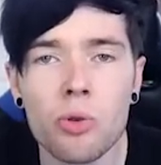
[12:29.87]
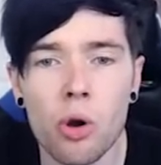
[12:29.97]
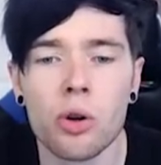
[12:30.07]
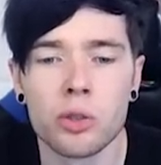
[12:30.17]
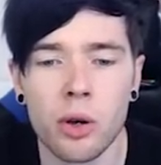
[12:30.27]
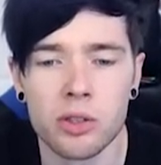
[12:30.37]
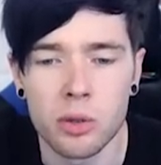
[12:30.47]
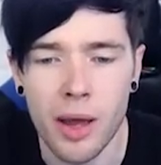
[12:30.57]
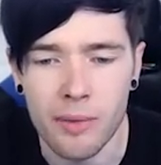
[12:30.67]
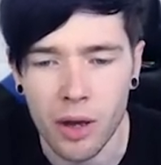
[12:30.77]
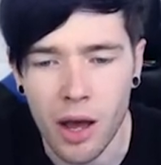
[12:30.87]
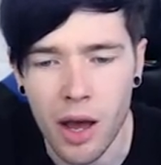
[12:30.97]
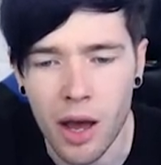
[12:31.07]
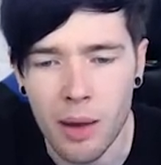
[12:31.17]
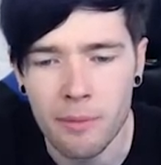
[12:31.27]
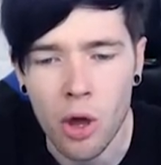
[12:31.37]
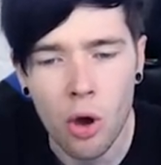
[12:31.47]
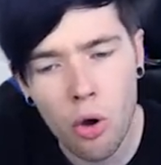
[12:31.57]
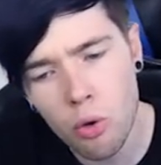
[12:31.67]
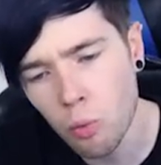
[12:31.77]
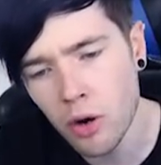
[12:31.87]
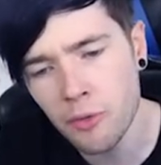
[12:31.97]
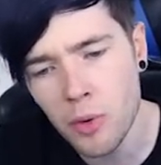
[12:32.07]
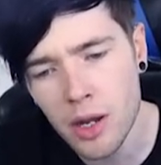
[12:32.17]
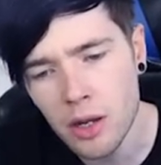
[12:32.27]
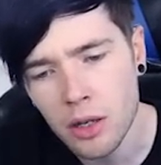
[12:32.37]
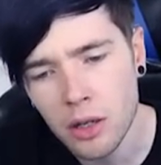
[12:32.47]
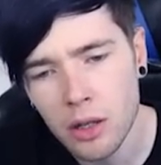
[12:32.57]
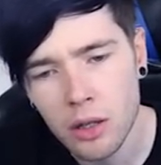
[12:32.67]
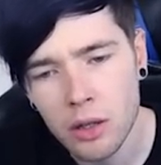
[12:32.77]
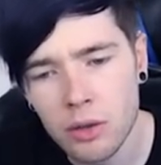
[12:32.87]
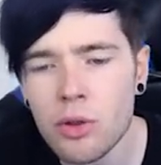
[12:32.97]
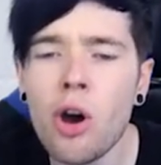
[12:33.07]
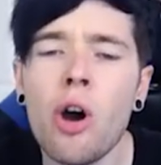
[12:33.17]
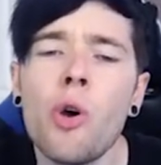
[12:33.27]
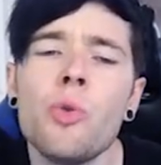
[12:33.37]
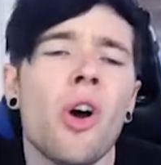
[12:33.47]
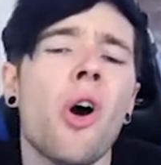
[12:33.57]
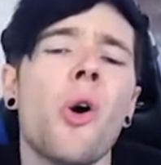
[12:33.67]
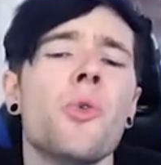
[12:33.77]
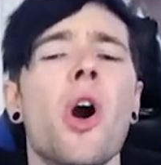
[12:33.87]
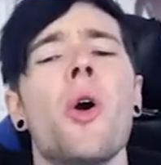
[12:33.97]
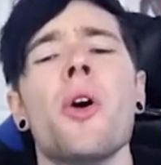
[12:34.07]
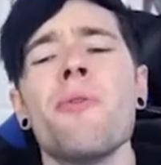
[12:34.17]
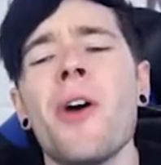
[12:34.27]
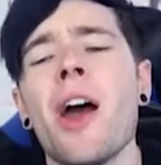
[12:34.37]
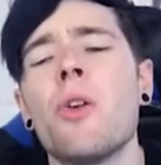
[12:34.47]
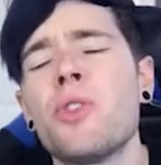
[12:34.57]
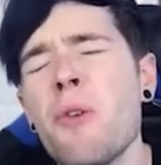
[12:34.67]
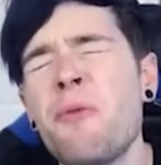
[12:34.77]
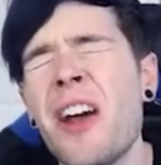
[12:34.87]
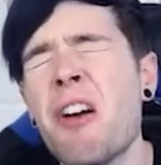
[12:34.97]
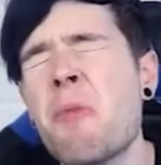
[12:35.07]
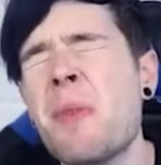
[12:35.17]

doors whatsoever. Um, oh, what if we... No, no, no, don't fail. Don't fail